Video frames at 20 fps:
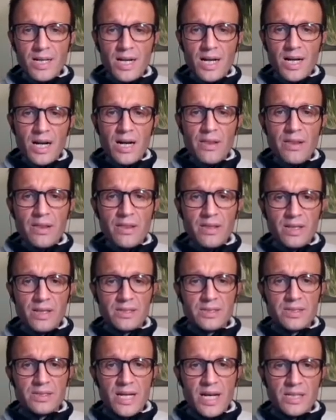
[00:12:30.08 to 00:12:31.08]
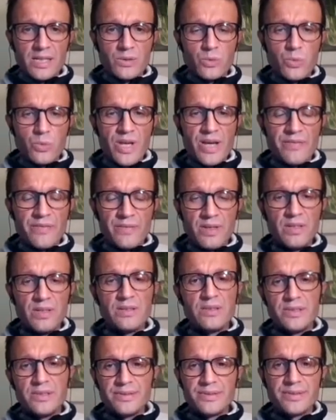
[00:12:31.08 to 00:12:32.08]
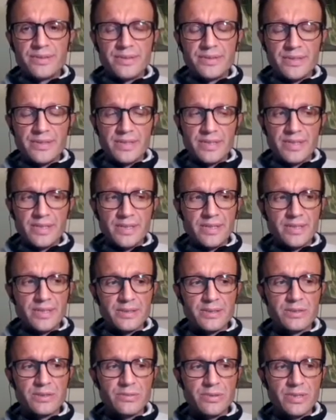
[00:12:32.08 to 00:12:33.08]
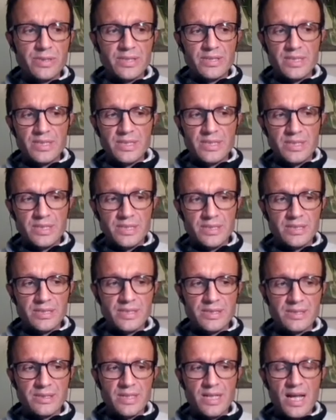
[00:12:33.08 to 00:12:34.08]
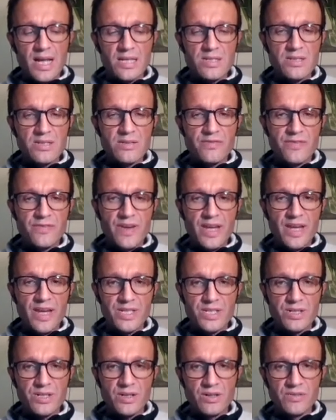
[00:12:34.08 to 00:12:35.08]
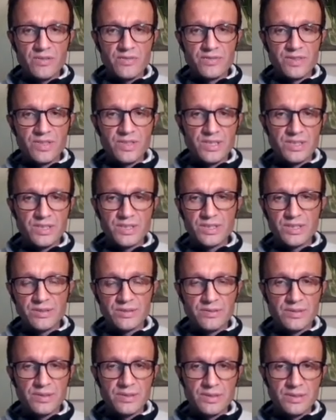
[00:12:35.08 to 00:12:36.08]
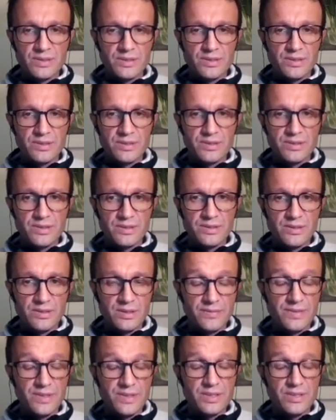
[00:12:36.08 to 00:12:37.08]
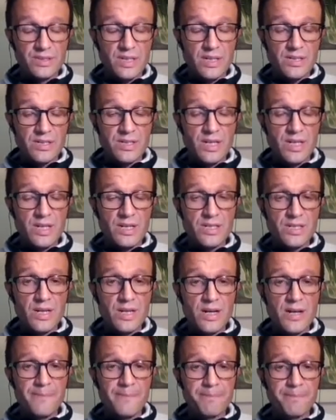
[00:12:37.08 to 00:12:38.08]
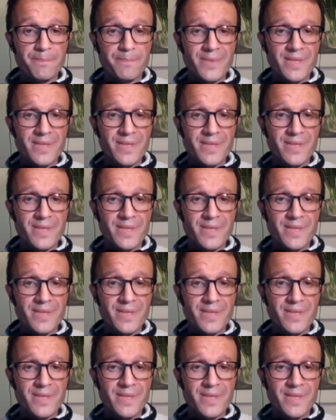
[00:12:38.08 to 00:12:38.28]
other thing that we have learned during the last phase of this test is that